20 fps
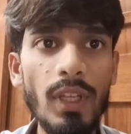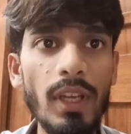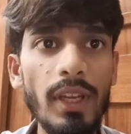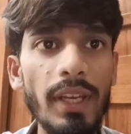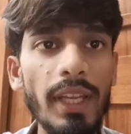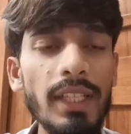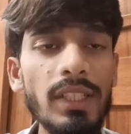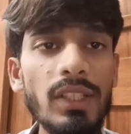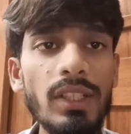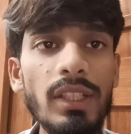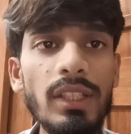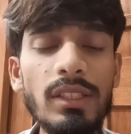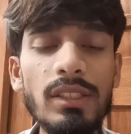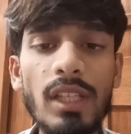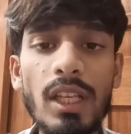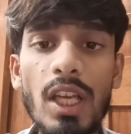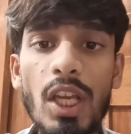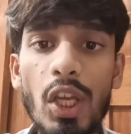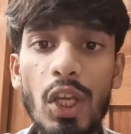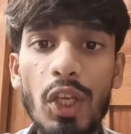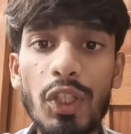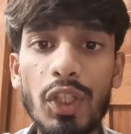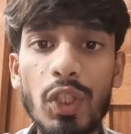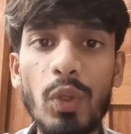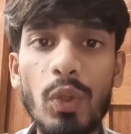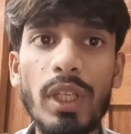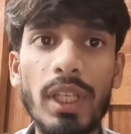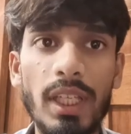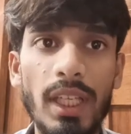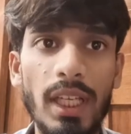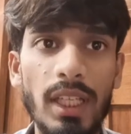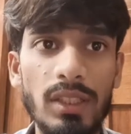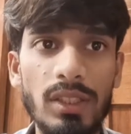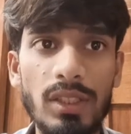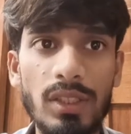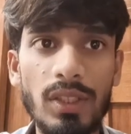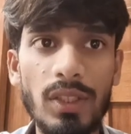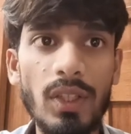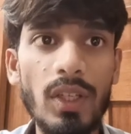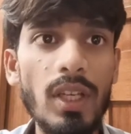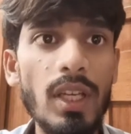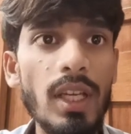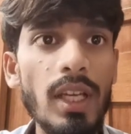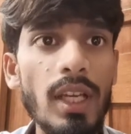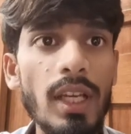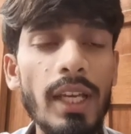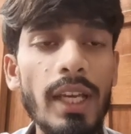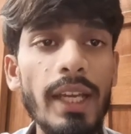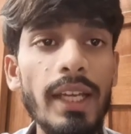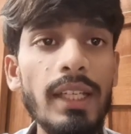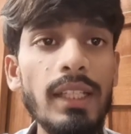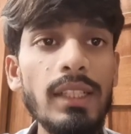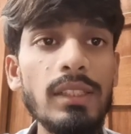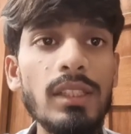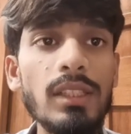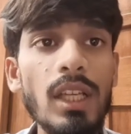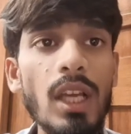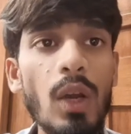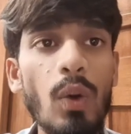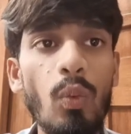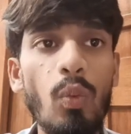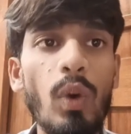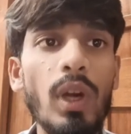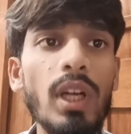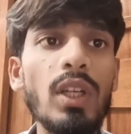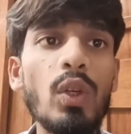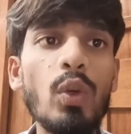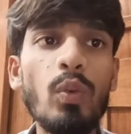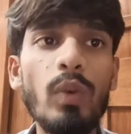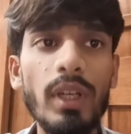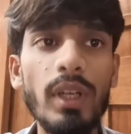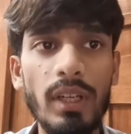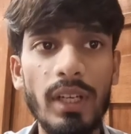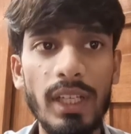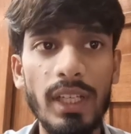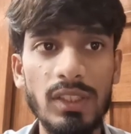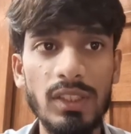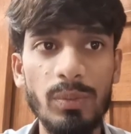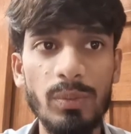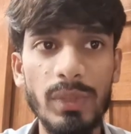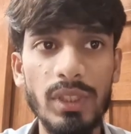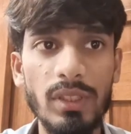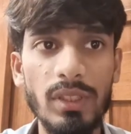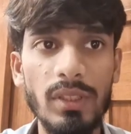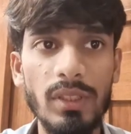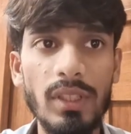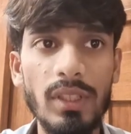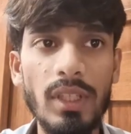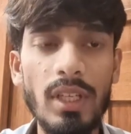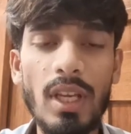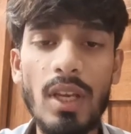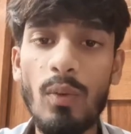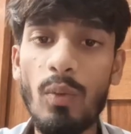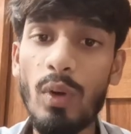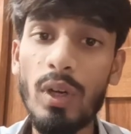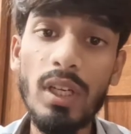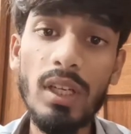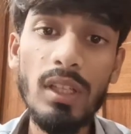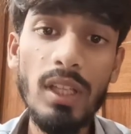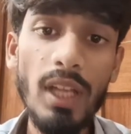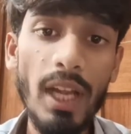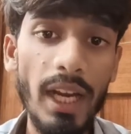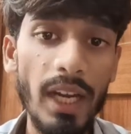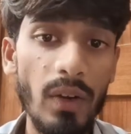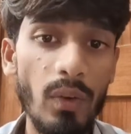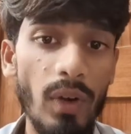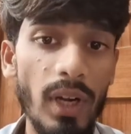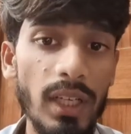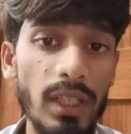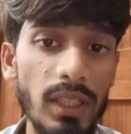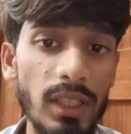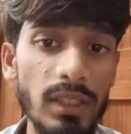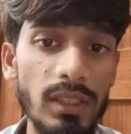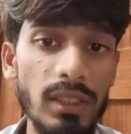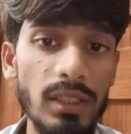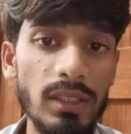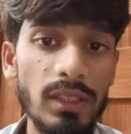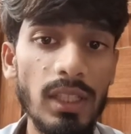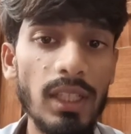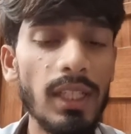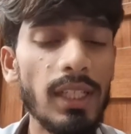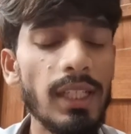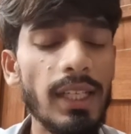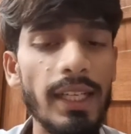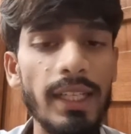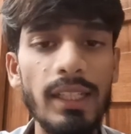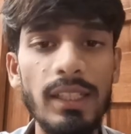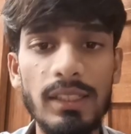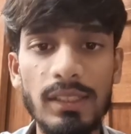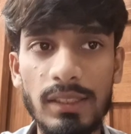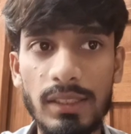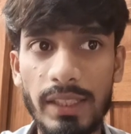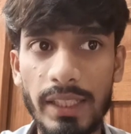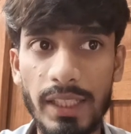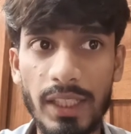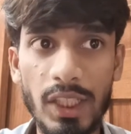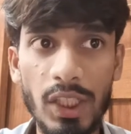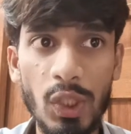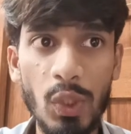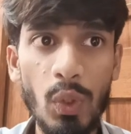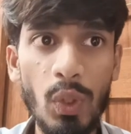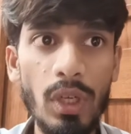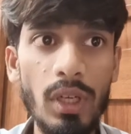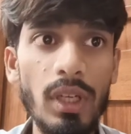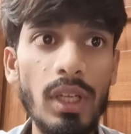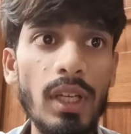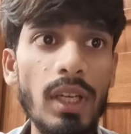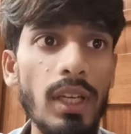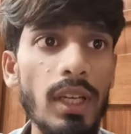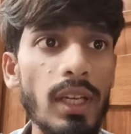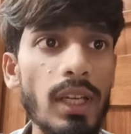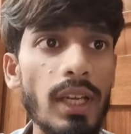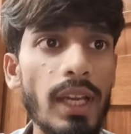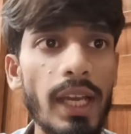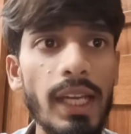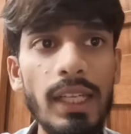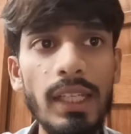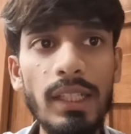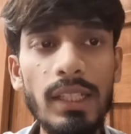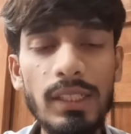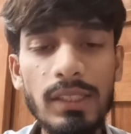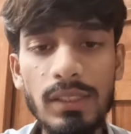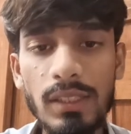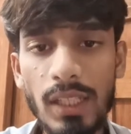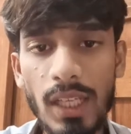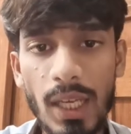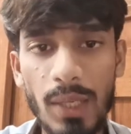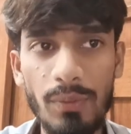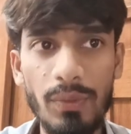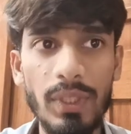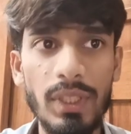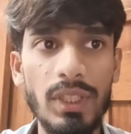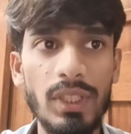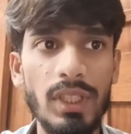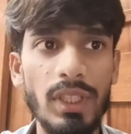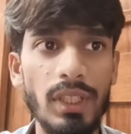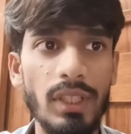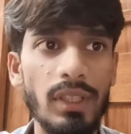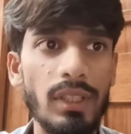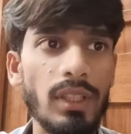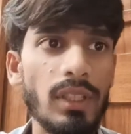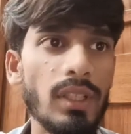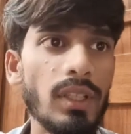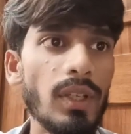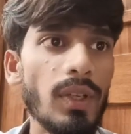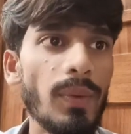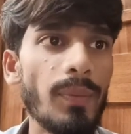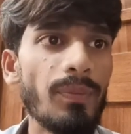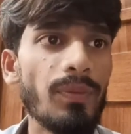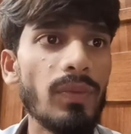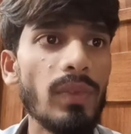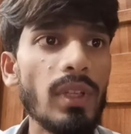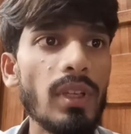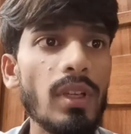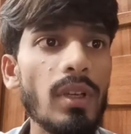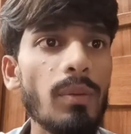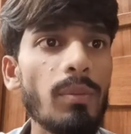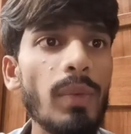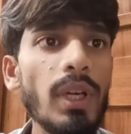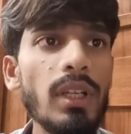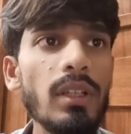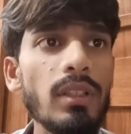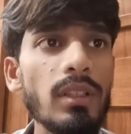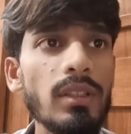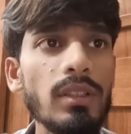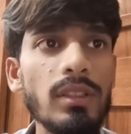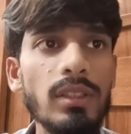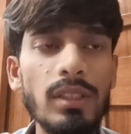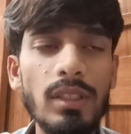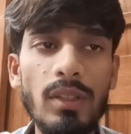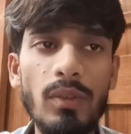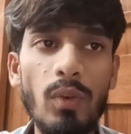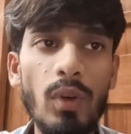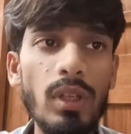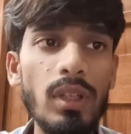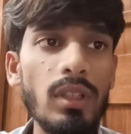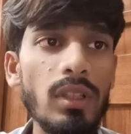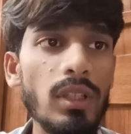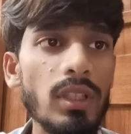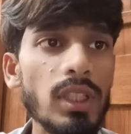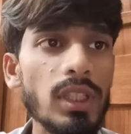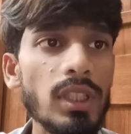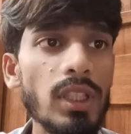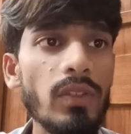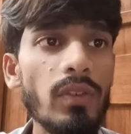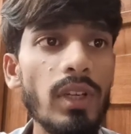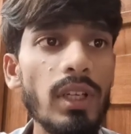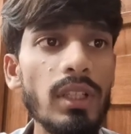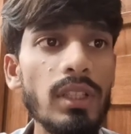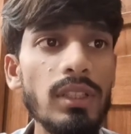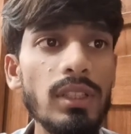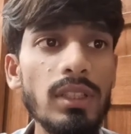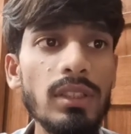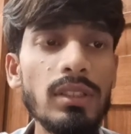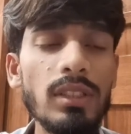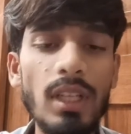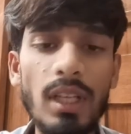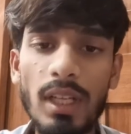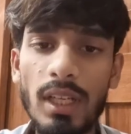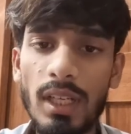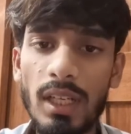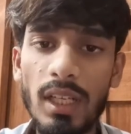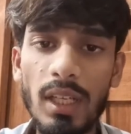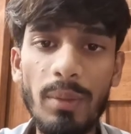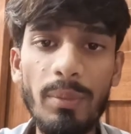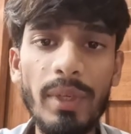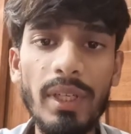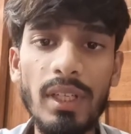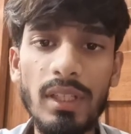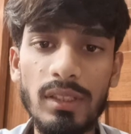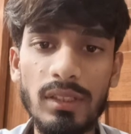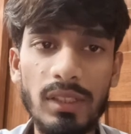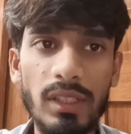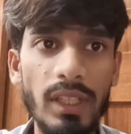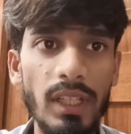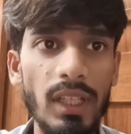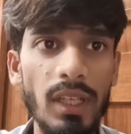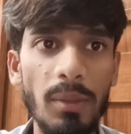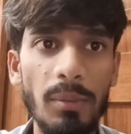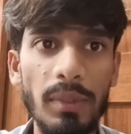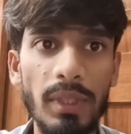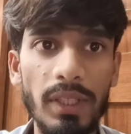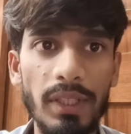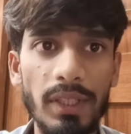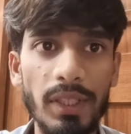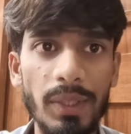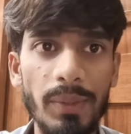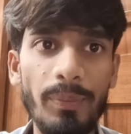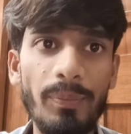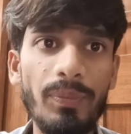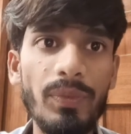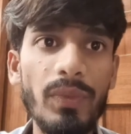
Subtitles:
Next is unicast. It is one-to-one transmission. What are the advantages? It is secure and it is efficient. But what are the disadvantages? Limited scalability.